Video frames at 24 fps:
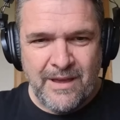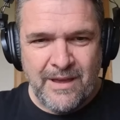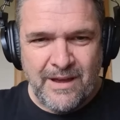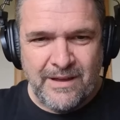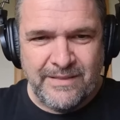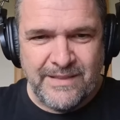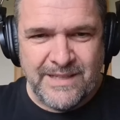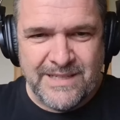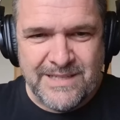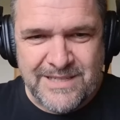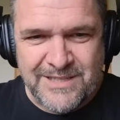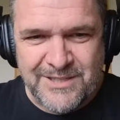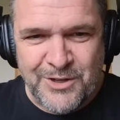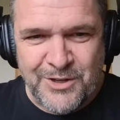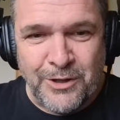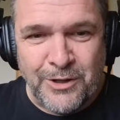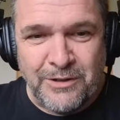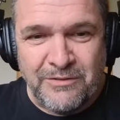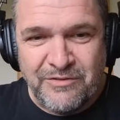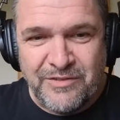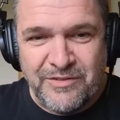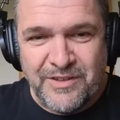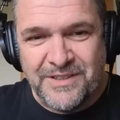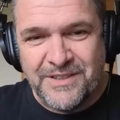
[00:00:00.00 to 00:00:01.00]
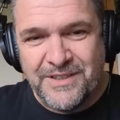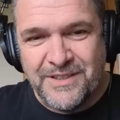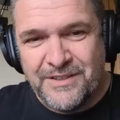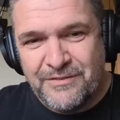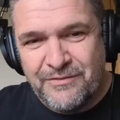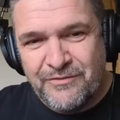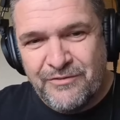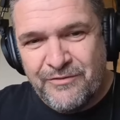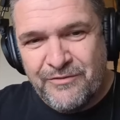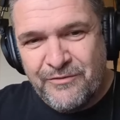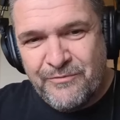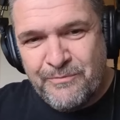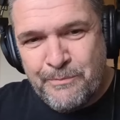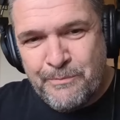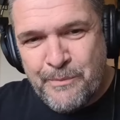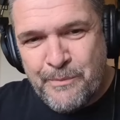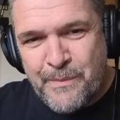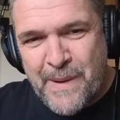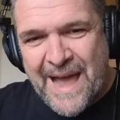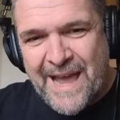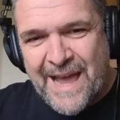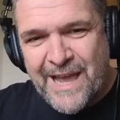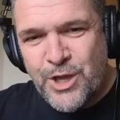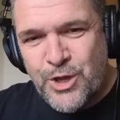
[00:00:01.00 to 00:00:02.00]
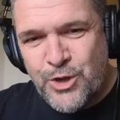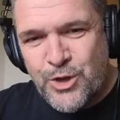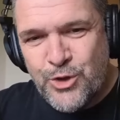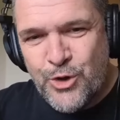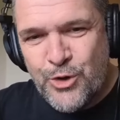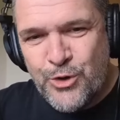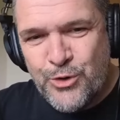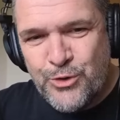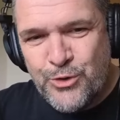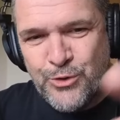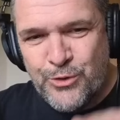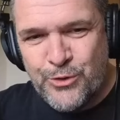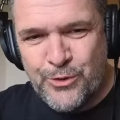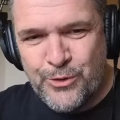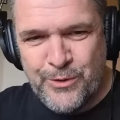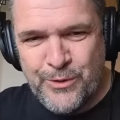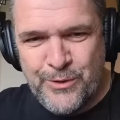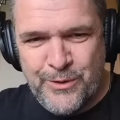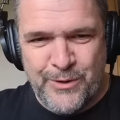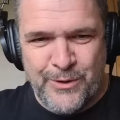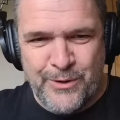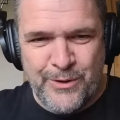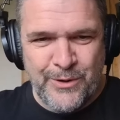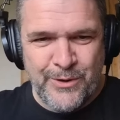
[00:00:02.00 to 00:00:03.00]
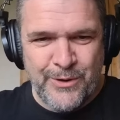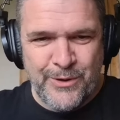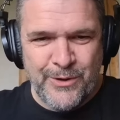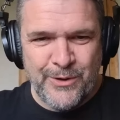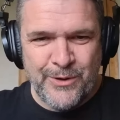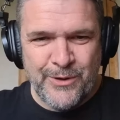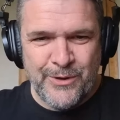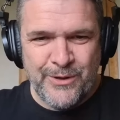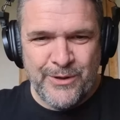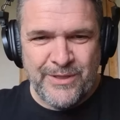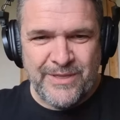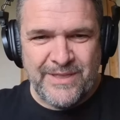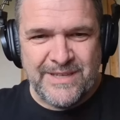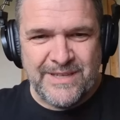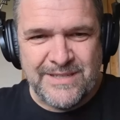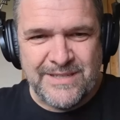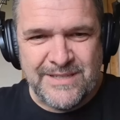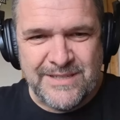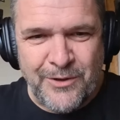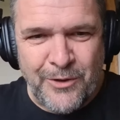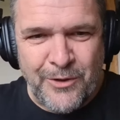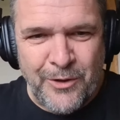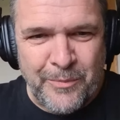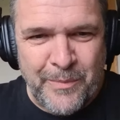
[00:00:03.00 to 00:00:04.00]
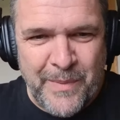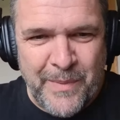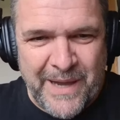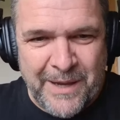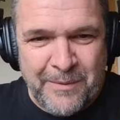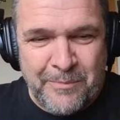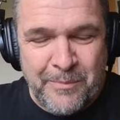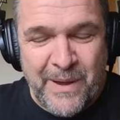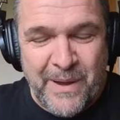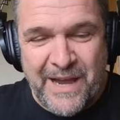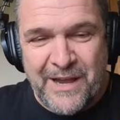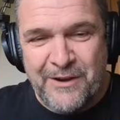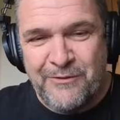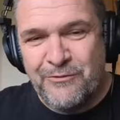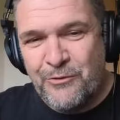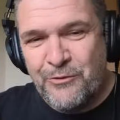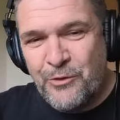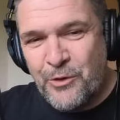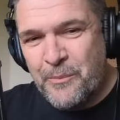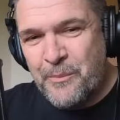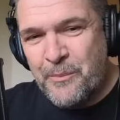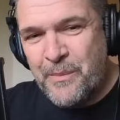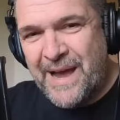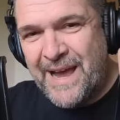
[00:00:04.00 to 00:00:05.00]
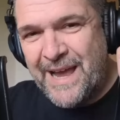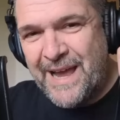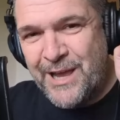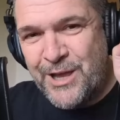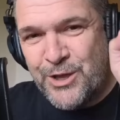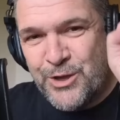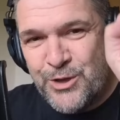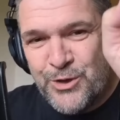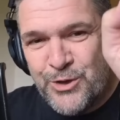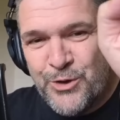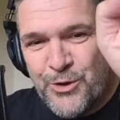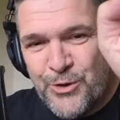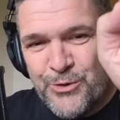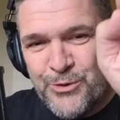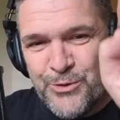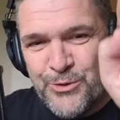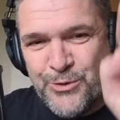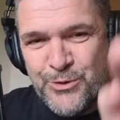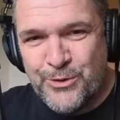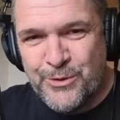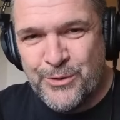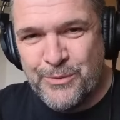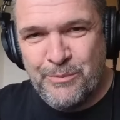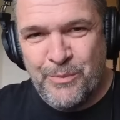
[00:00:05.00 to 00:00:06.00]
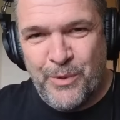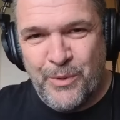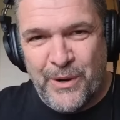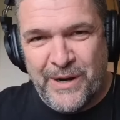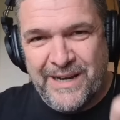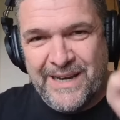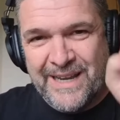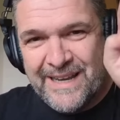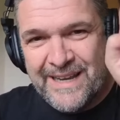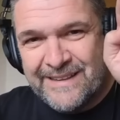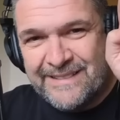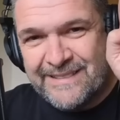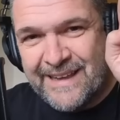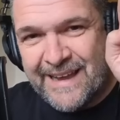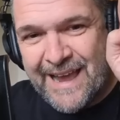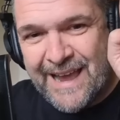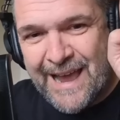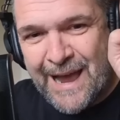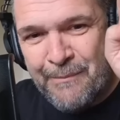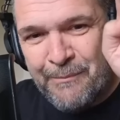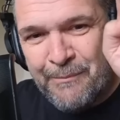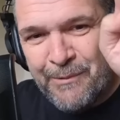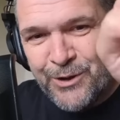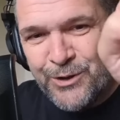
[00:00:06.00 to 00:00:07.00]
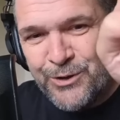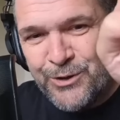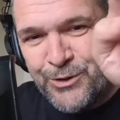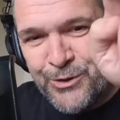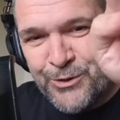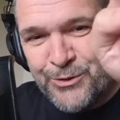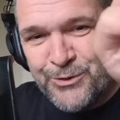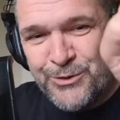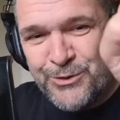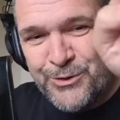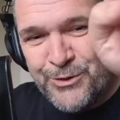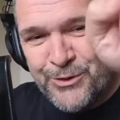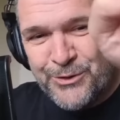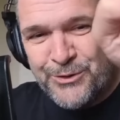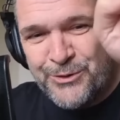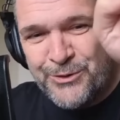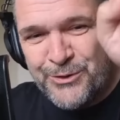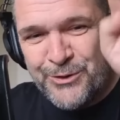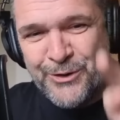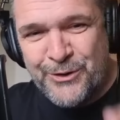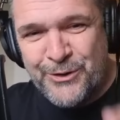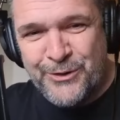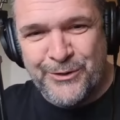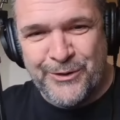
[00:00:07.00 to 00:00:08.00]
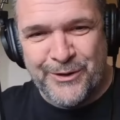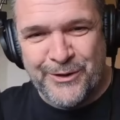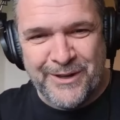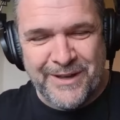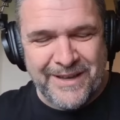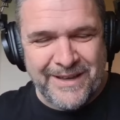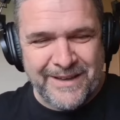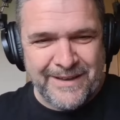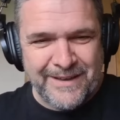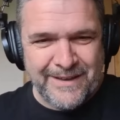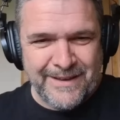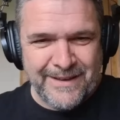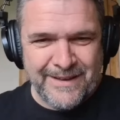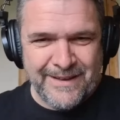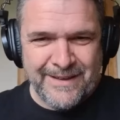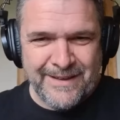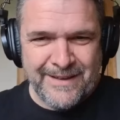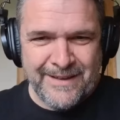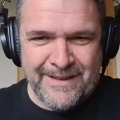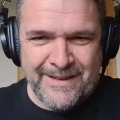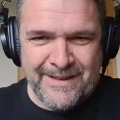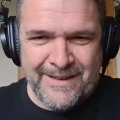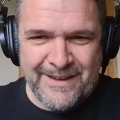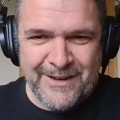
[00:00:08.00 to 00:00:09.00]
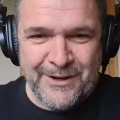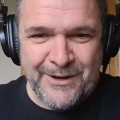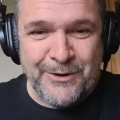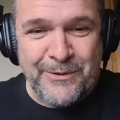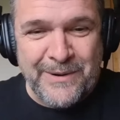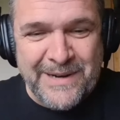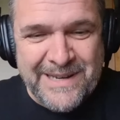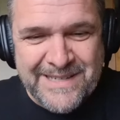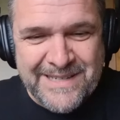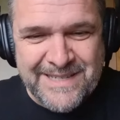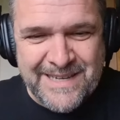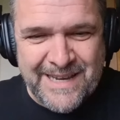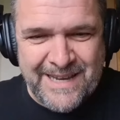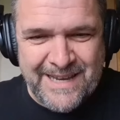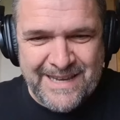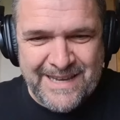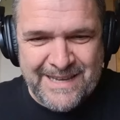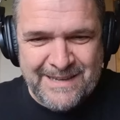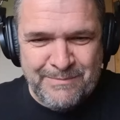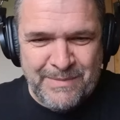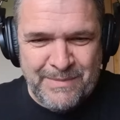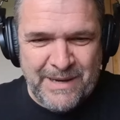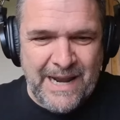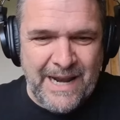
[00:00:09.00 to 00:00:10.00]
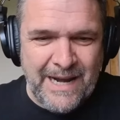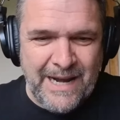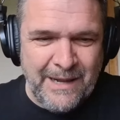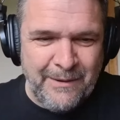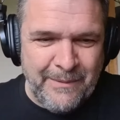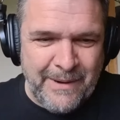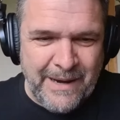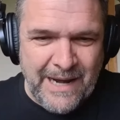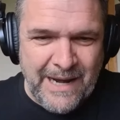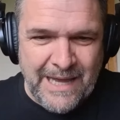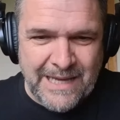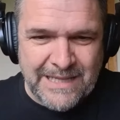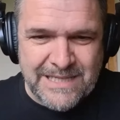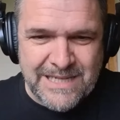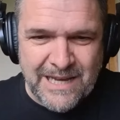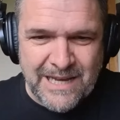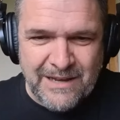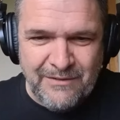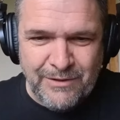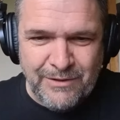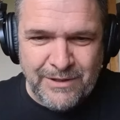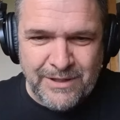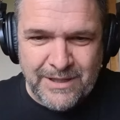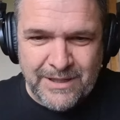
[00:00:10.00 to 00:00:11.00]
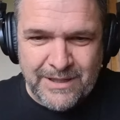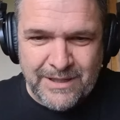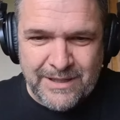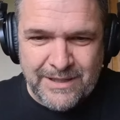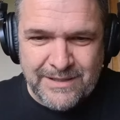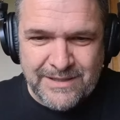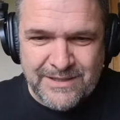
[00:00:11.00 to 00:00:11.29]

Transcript: And this is all funded by you. This is all being paid for by you, pointing at the camera. You. Crazy. But anyway, let's have a look.